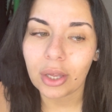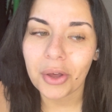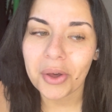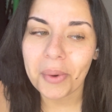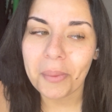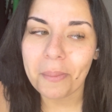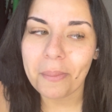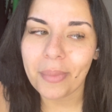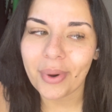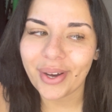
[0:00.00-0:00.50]

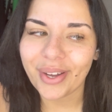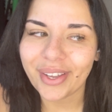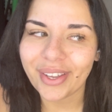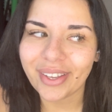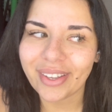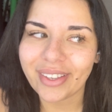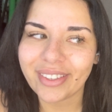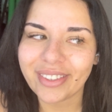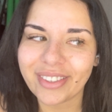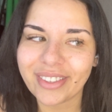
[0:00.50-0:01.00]

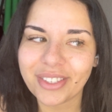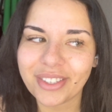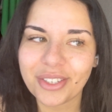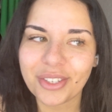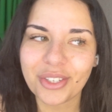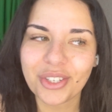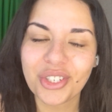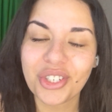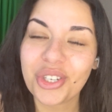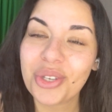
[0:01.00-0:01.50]
But
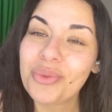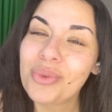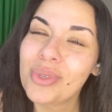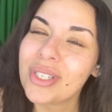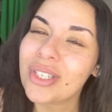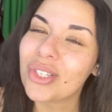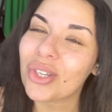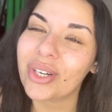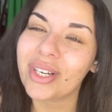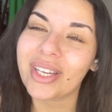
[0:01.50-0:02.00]
she was
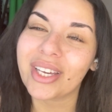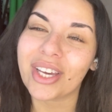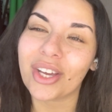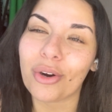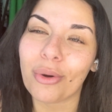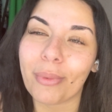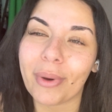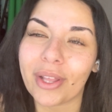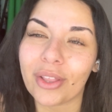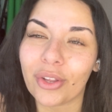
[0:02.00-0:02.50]
starting to get
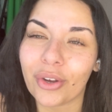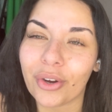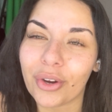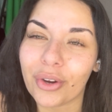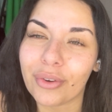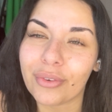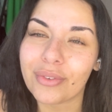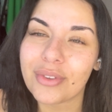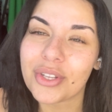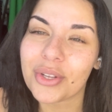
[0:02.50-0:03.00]
on my
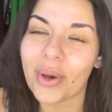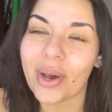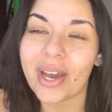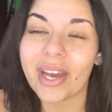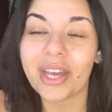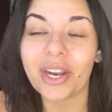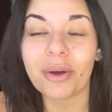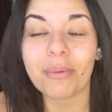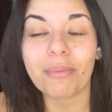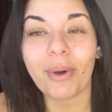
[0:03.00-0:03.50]
nerves. So I
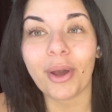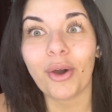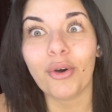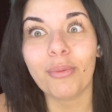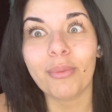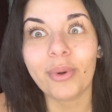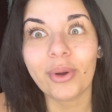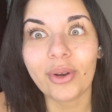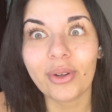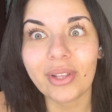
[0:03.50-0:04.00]
hit up my
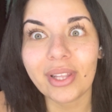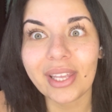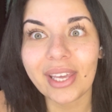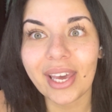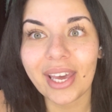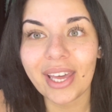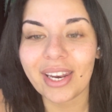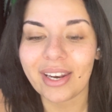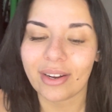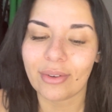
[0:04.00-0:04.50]
homegirl
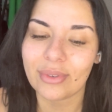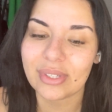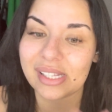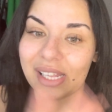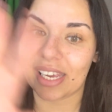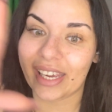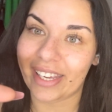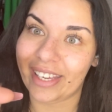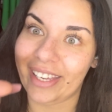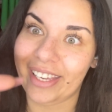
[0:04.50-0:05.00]
again and I was
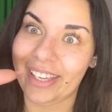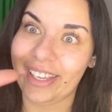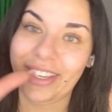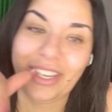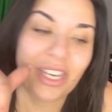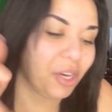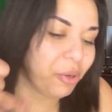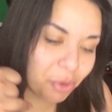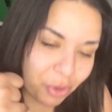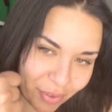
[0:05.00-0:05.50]
like,
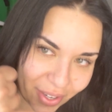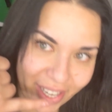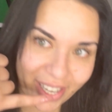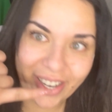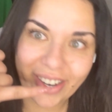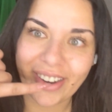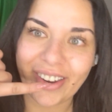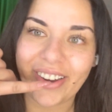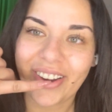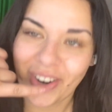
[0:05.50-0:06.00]
come over
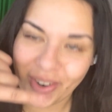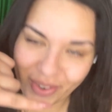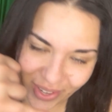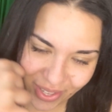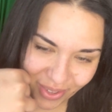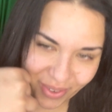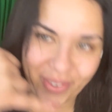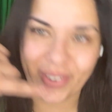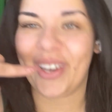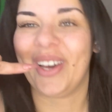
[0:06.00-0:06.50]
here. Hurry the
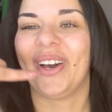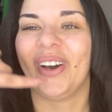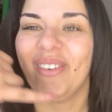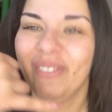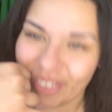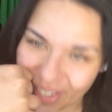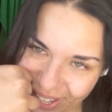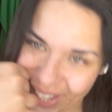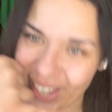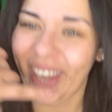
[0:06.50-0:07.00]
fuck up.
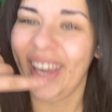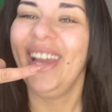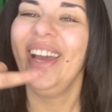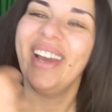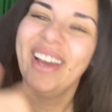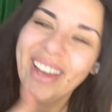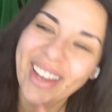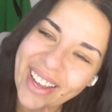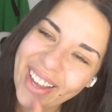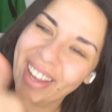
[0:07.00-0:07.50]
Like,
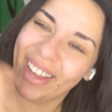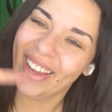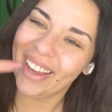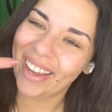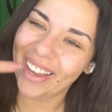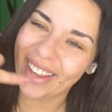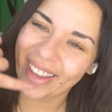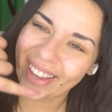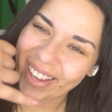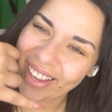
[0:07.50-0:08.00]

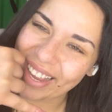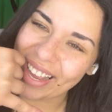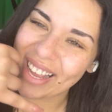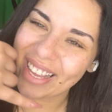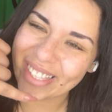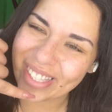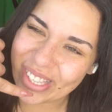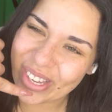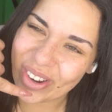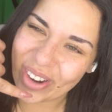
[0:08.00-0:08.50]

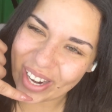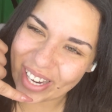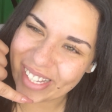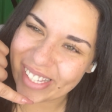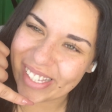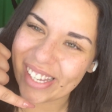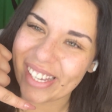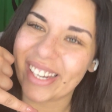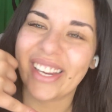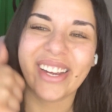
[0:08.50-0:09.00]
it's
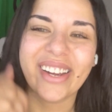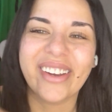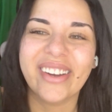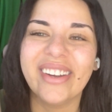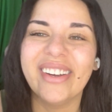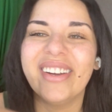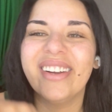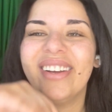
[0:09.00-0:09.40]
crazy in here.